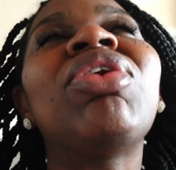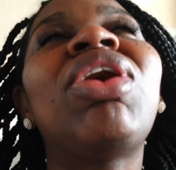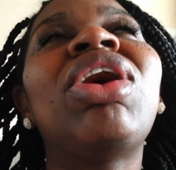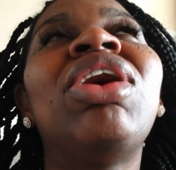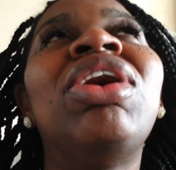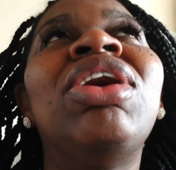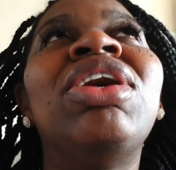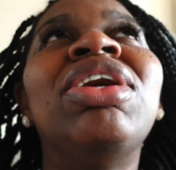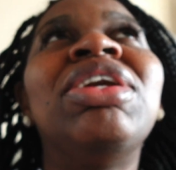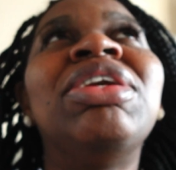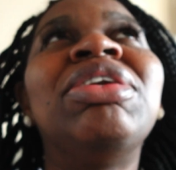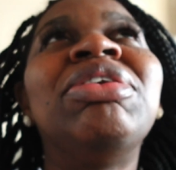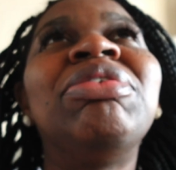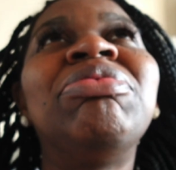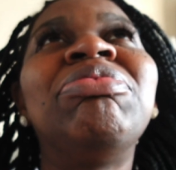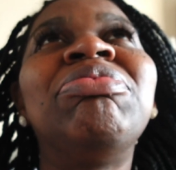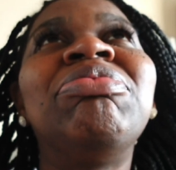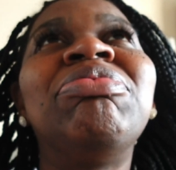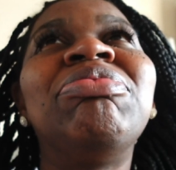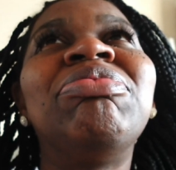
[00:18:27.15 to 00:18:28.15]

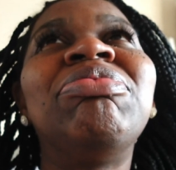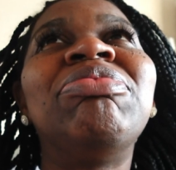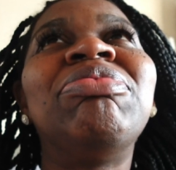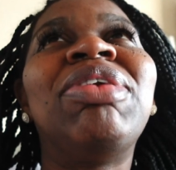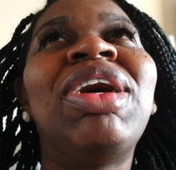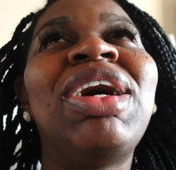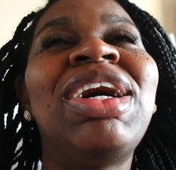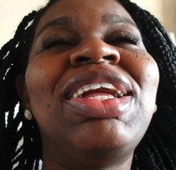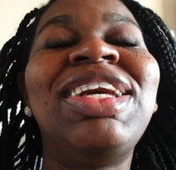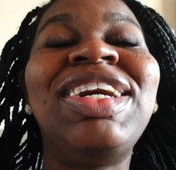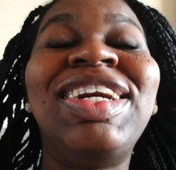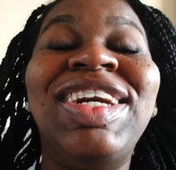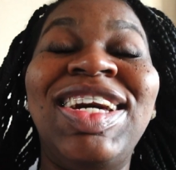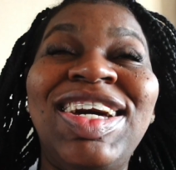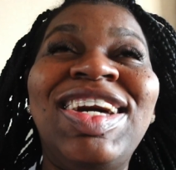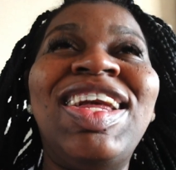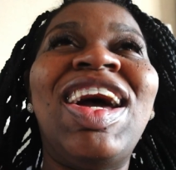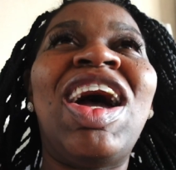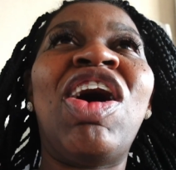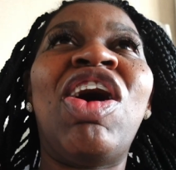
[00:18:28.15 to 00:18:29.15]
I had to
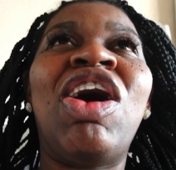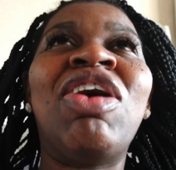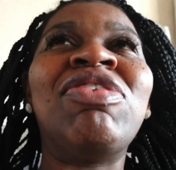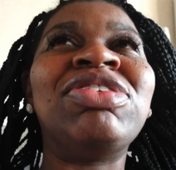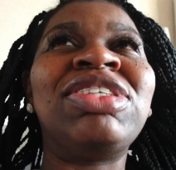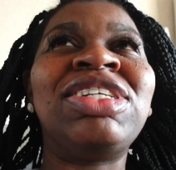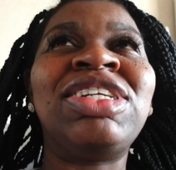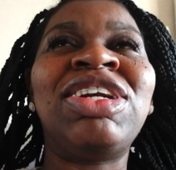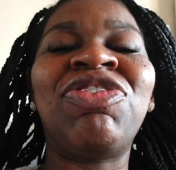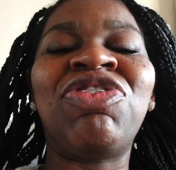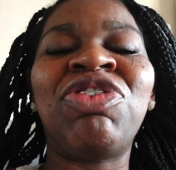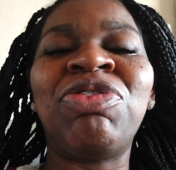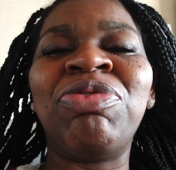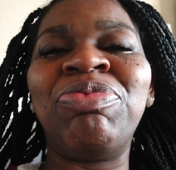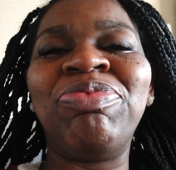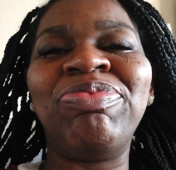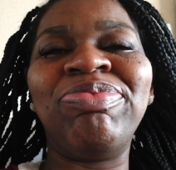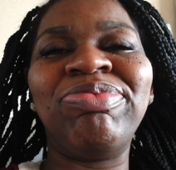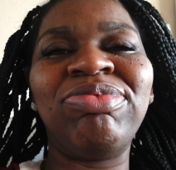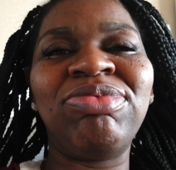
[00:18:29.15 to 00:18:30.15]
get out. I was in there for
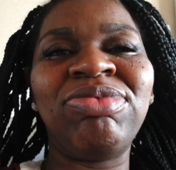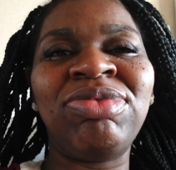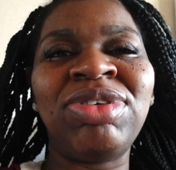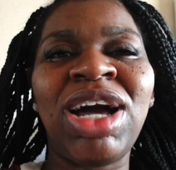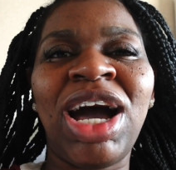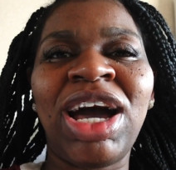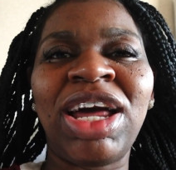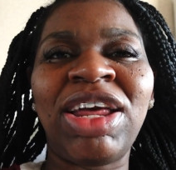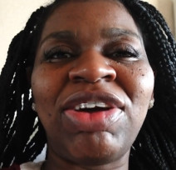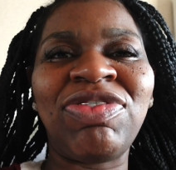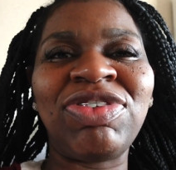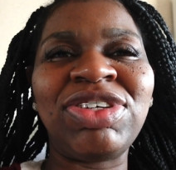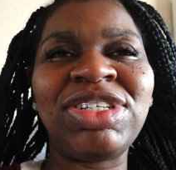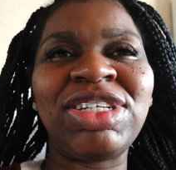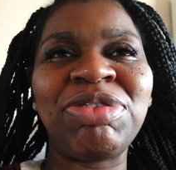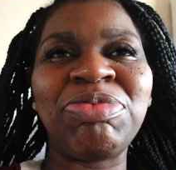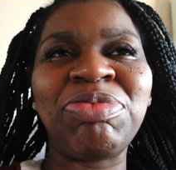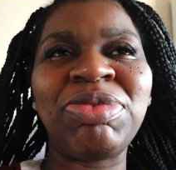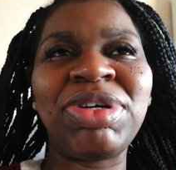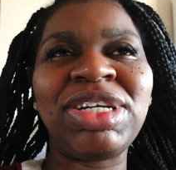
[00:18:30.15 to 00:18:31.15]
not even
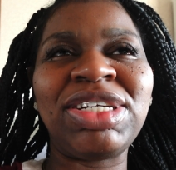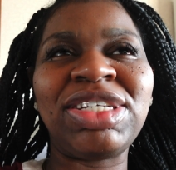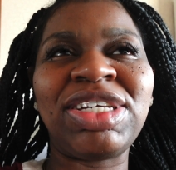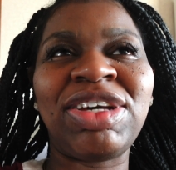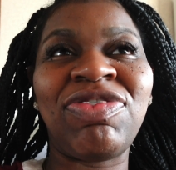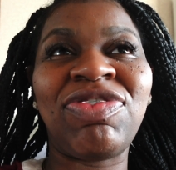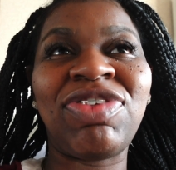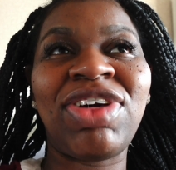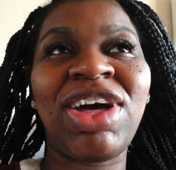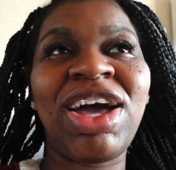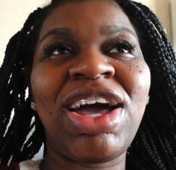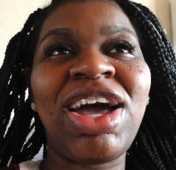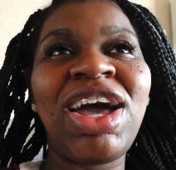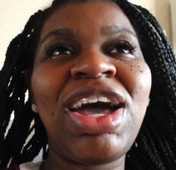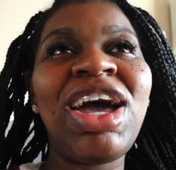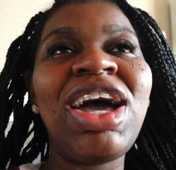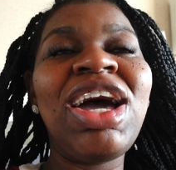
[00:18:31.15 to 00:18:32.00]
10 minutes, if that.